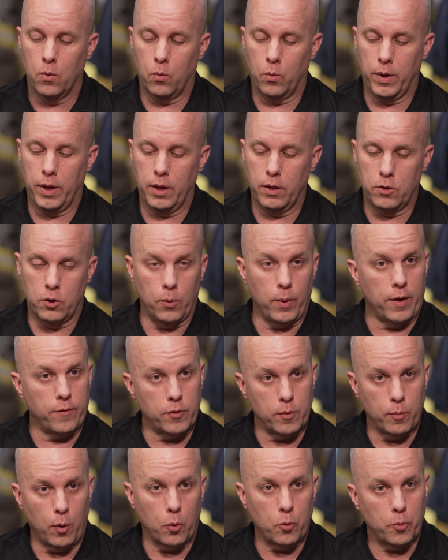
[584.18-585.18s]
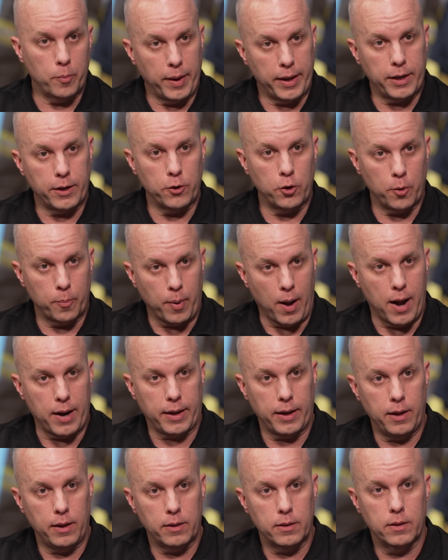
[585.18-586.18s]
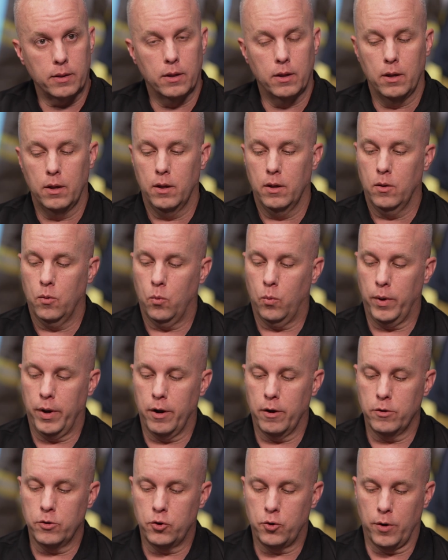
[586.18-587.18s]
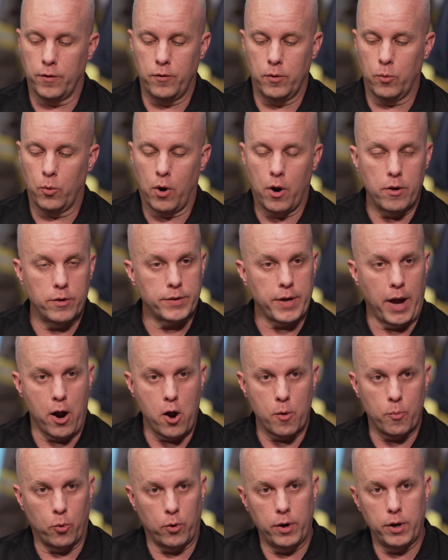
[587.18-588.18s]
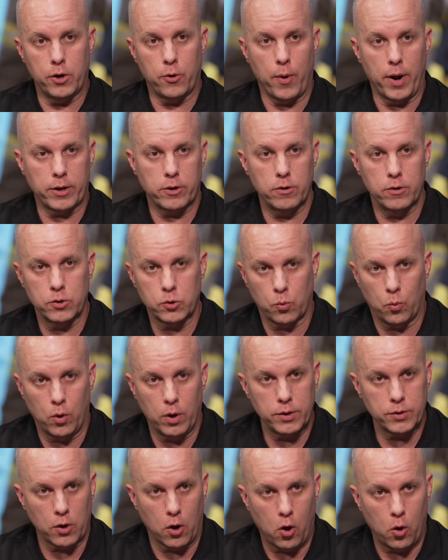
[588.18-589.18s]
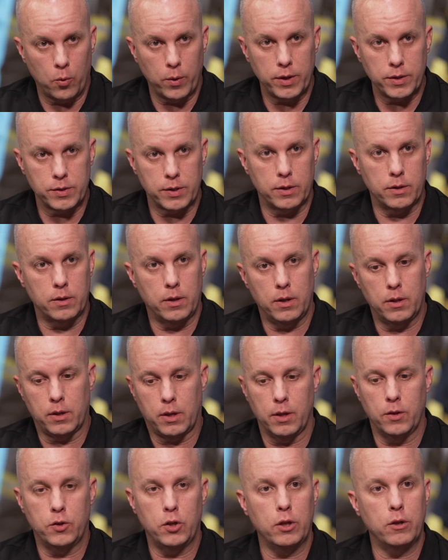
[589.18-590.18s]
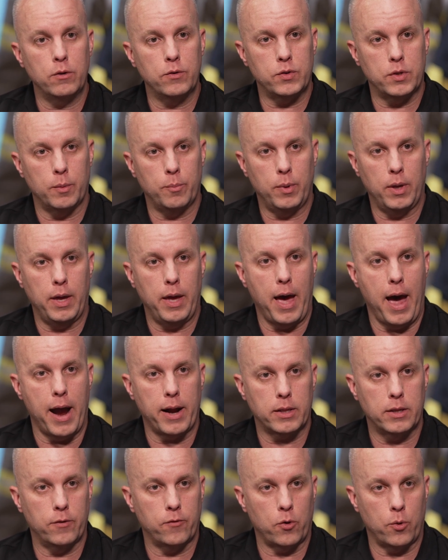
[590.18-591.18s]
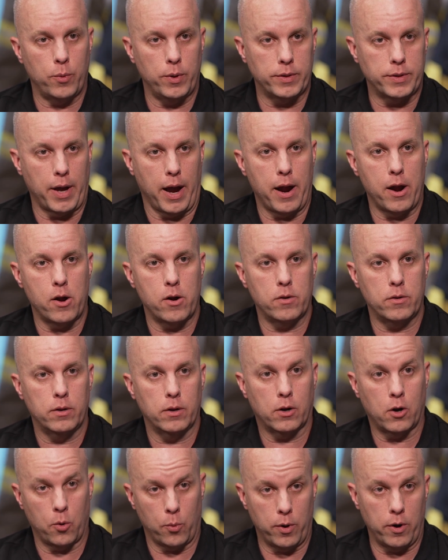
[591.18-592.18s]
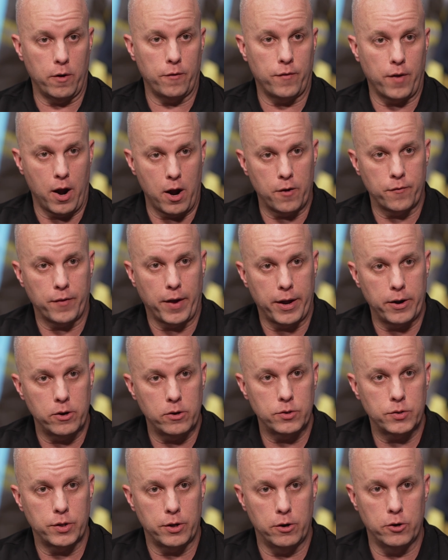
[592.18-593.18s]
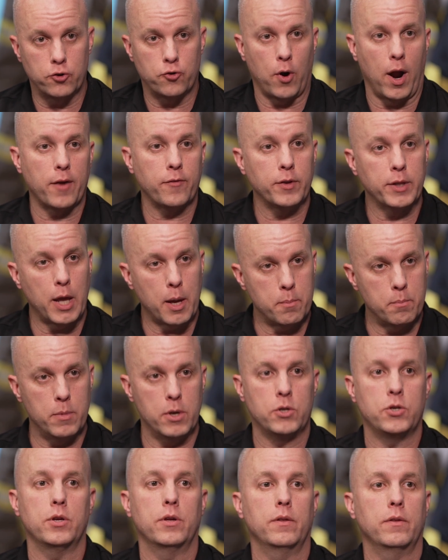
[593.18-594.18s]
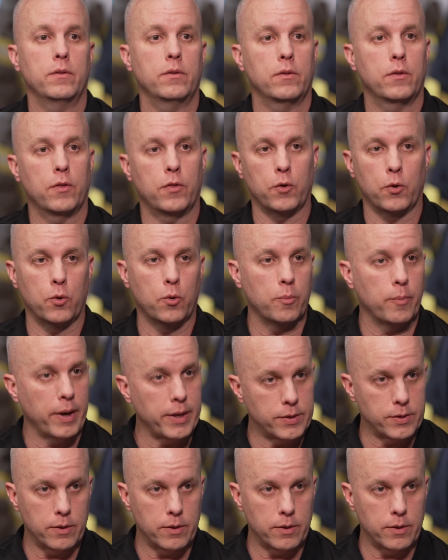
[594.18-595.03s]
We do have the mobile bank in your pocket. We are driven, our entire board of directors was always and continues to be active or retired career firefighters that are driving that mission through